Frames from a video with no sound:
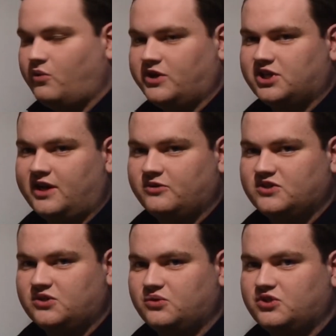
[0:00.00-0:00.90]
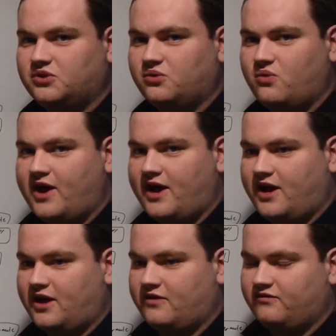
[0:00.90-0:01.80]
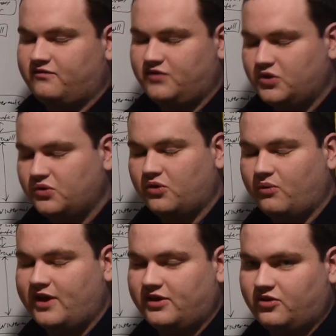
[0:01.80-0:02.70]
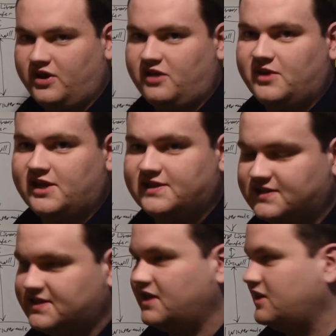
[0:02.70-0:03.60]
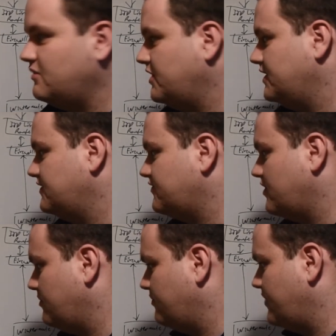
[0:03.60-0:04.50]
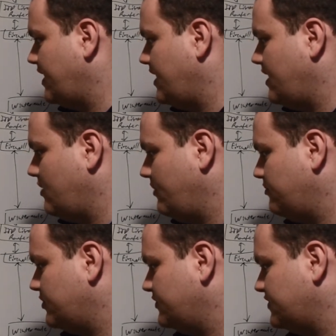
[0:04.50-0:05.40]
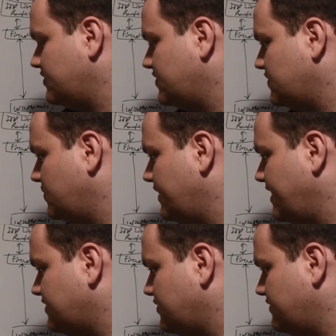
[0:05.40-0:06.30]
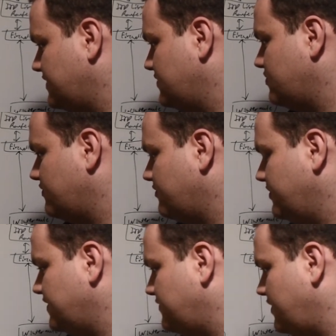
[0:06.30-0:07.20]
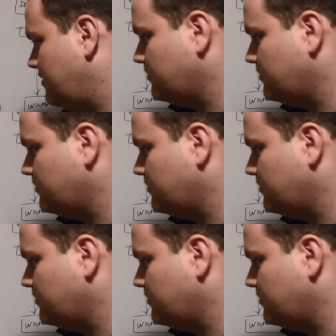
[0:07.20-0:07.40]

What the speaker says: which allows you to view your emails and send emails from a web browser. So that service is run from this